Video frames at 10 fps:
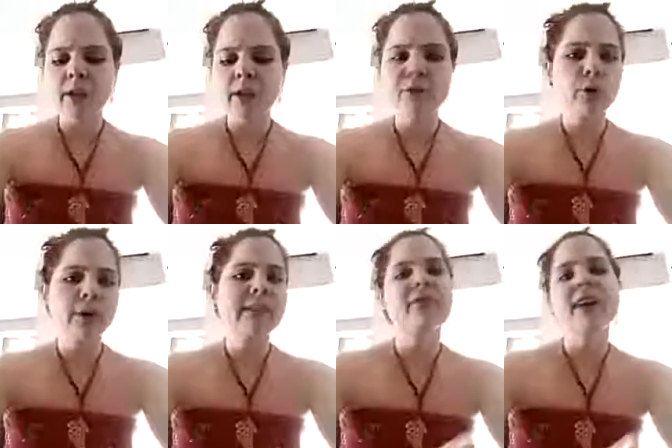Is
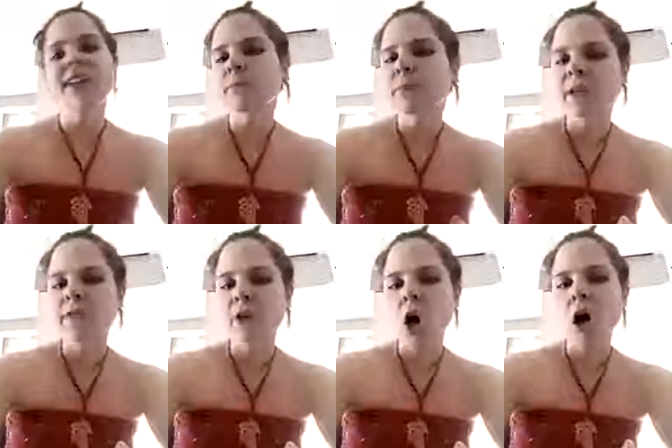there an investment
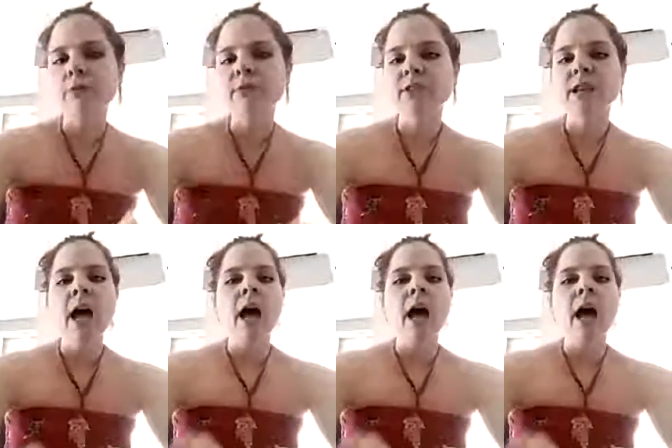involved?